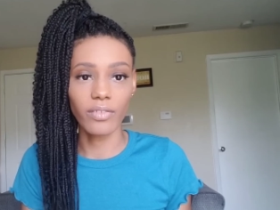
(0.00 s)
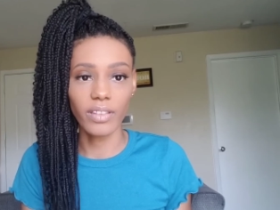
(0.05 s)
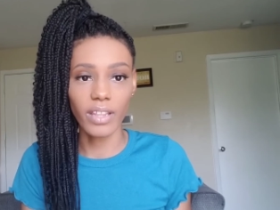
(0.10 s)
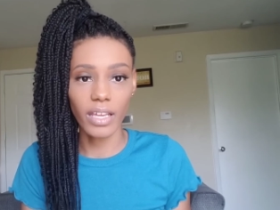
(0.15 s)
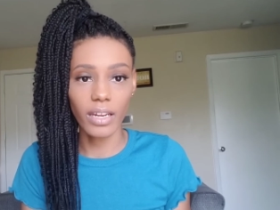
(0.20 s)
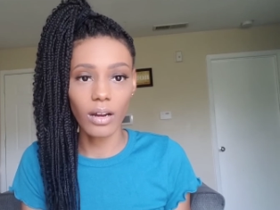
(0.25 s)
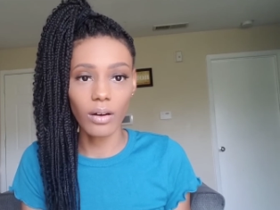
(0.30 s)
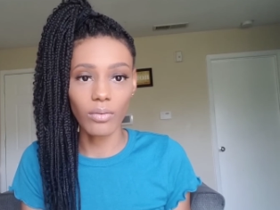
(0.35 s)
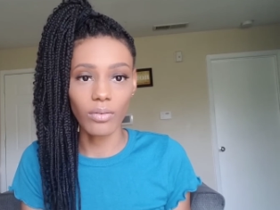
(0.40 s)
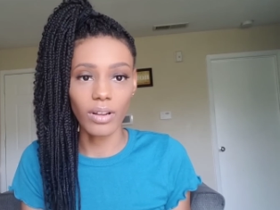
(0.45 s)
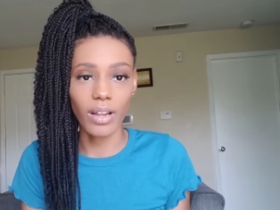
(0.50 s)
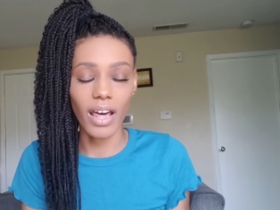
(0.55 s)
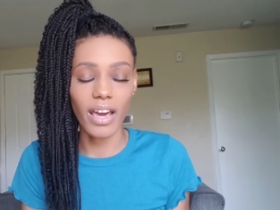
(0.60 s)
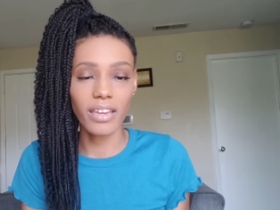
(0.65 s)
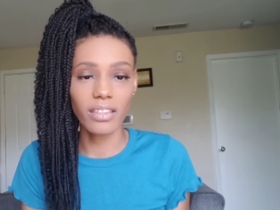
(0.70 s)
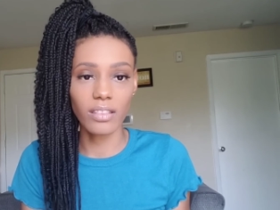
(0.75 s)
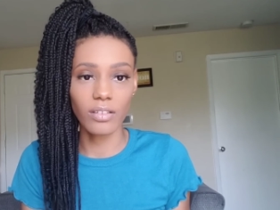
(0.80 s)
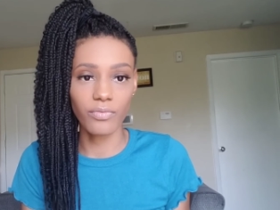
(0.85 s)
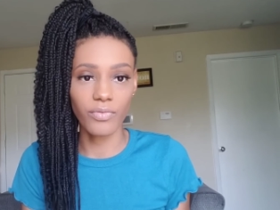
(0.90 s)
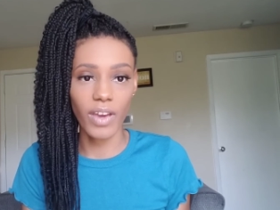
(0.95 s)
They don't
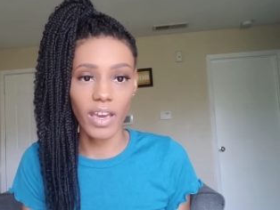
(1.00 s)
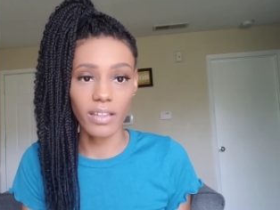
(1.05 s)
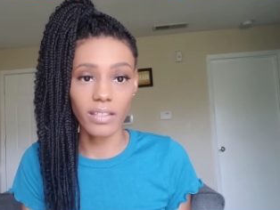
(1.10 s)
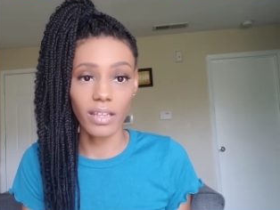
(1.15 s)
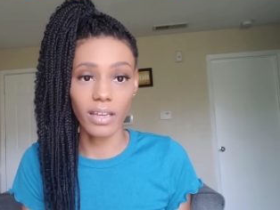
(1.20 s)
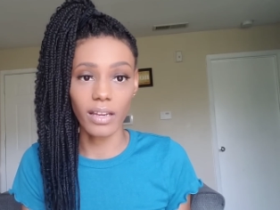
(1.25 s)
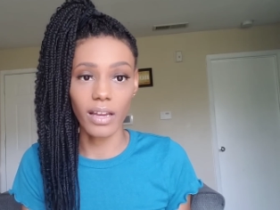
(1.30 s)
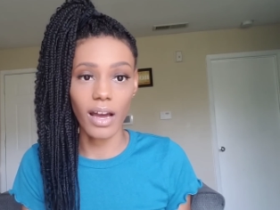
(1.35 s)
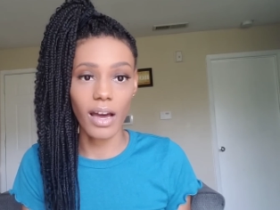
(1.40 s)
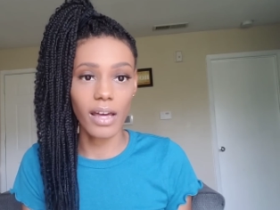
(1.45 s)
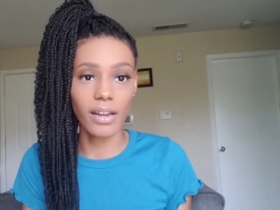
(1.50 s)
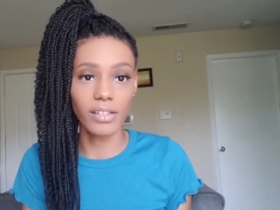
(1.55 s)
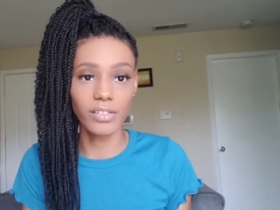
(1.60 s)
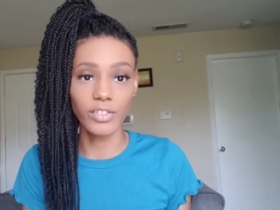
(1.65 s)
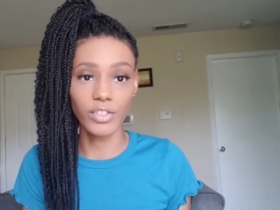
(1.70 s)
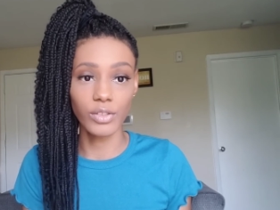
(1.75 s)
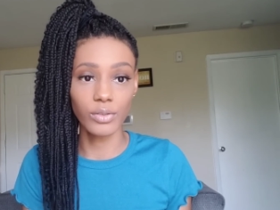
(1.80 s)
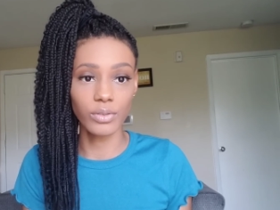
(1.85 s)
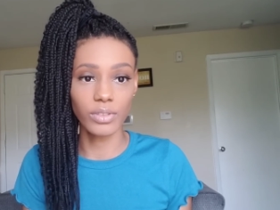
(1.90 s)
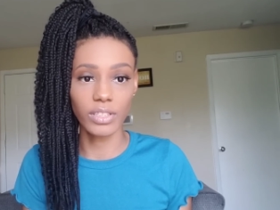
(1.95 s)
like the fact that God
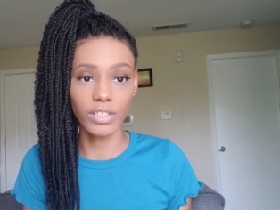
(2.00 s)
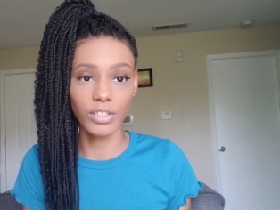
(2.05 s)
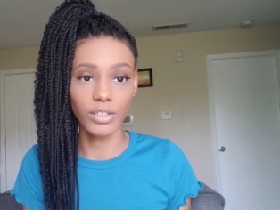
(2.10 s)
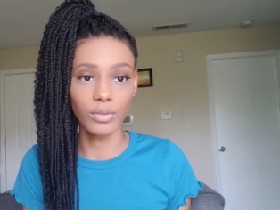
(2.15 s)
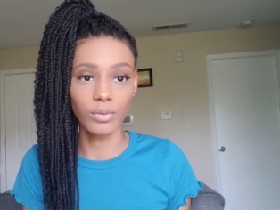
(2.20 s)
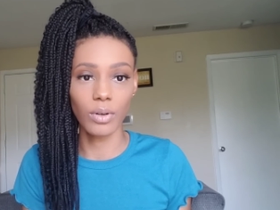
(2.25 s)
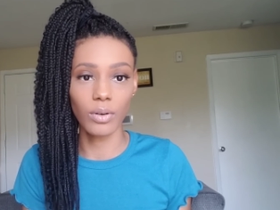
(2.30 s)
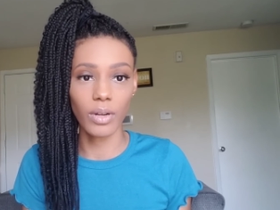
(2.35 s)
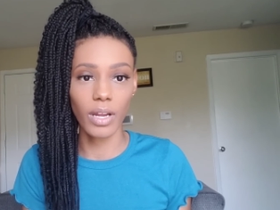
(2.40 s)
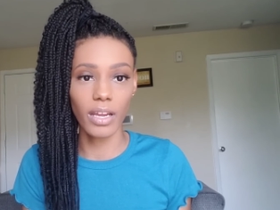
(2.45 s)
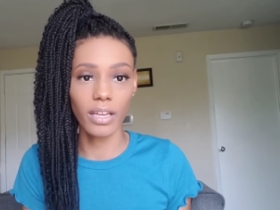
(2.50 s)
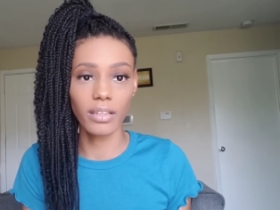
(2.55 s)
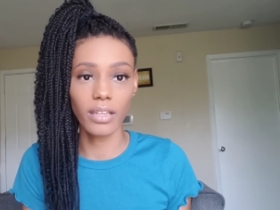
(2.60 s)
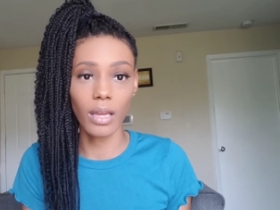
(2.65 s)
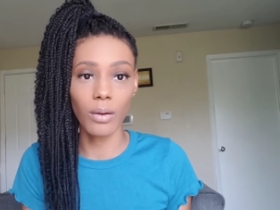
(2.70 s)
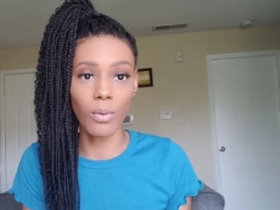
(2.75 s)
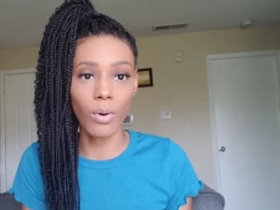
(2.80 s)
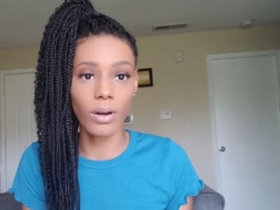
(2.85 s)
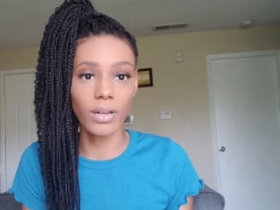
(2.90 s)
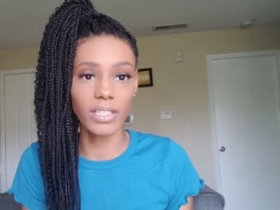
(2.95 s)
is using you, okay?
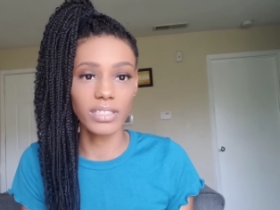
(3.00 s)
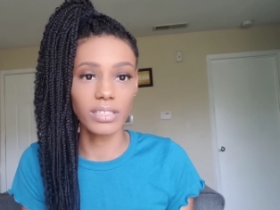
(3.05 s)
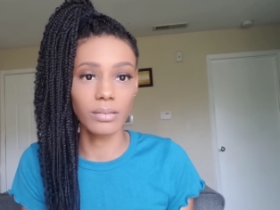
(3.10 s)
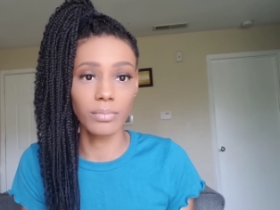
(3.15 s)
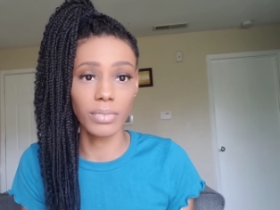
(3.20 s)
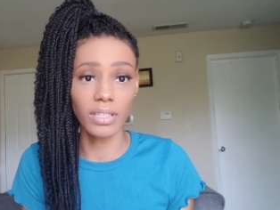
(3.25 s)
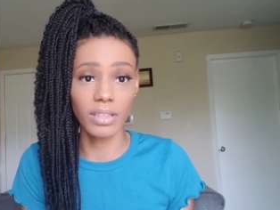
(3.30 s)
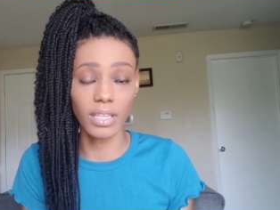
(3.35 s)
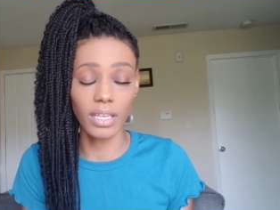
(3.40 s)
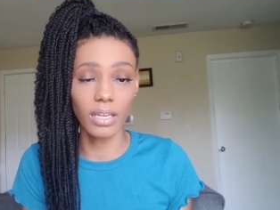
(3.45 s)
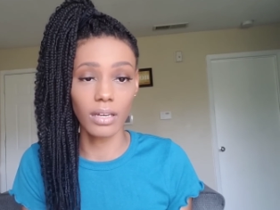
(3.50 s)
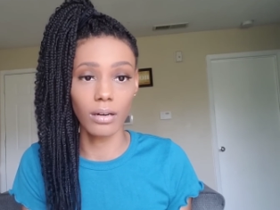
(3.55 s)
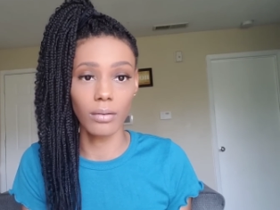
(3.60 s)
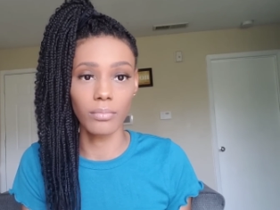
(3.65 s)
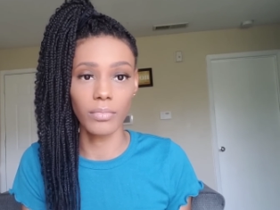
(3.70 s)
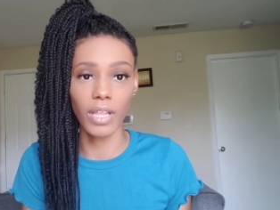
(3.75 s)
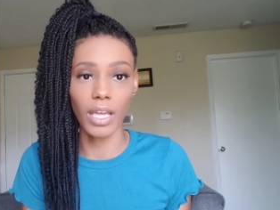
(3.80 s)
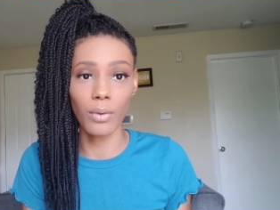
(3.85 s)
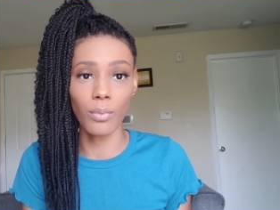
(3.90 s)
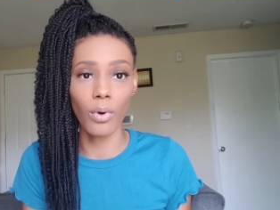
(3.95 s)
They want it to be
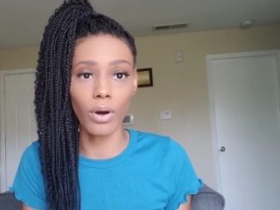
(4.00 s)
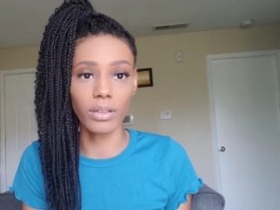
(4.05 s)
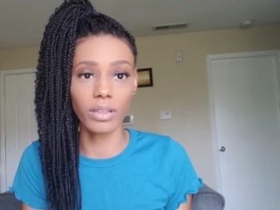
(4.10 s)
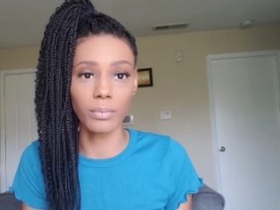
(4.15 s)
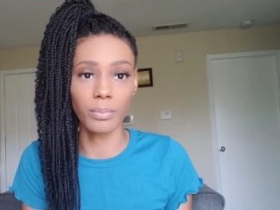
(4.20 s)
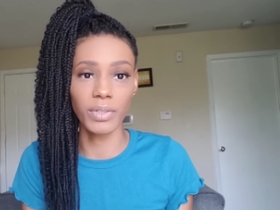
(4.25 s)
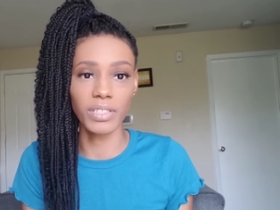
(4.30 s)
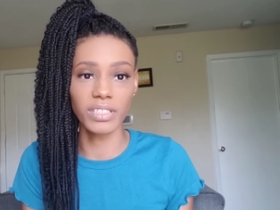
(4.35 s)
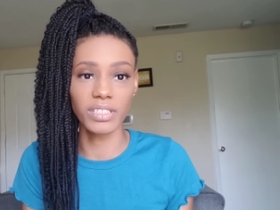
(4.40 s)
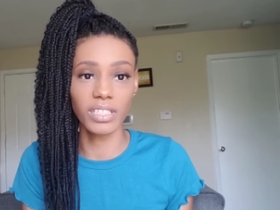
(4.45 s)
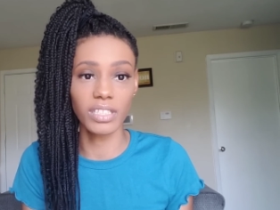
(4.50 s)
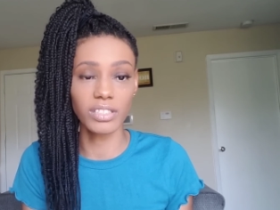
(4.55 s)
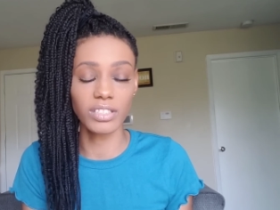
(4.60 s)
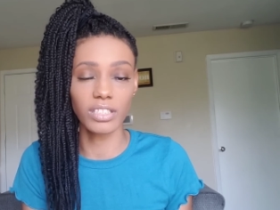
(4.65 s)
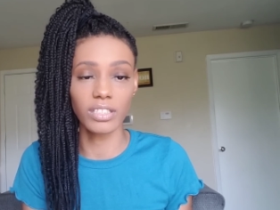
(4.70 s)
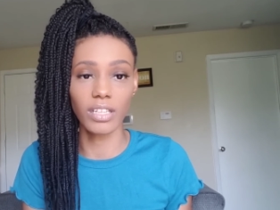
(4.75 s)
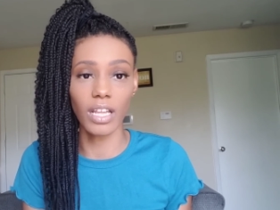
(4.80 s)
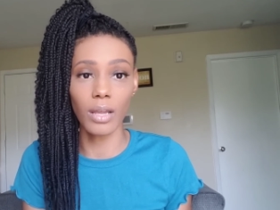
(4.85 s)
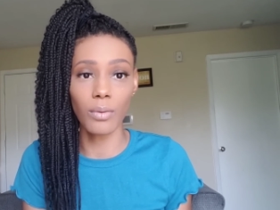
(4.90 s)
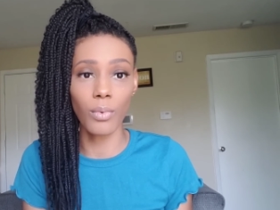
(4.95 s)
them. They want the
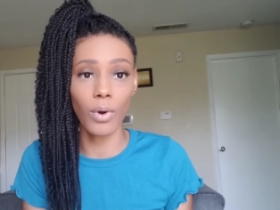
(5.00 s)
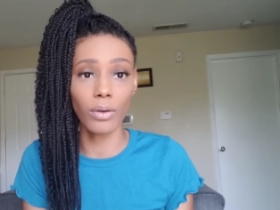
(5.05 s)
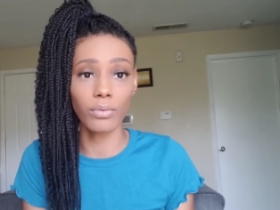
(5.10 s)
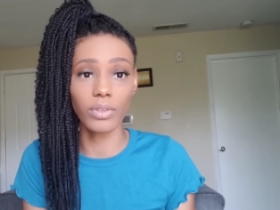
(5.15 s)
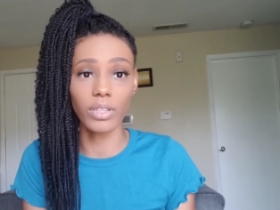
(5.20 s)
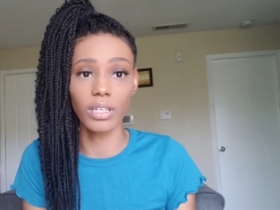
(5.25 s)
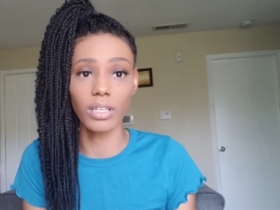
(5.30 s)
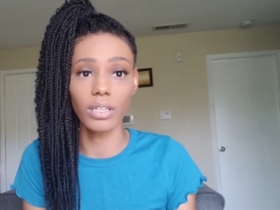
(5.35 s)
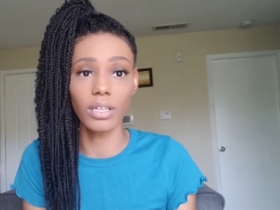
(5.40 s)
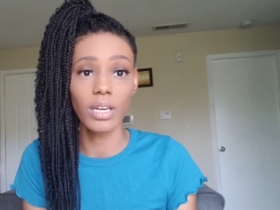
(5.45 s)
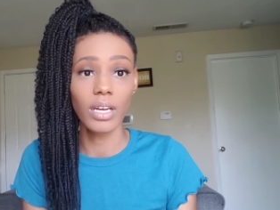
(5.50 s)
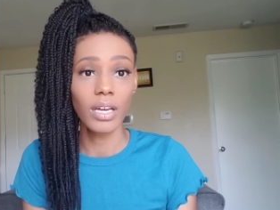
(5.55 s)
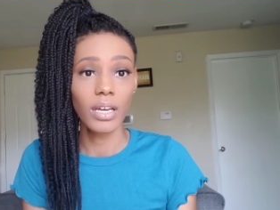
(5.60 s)
position. They want the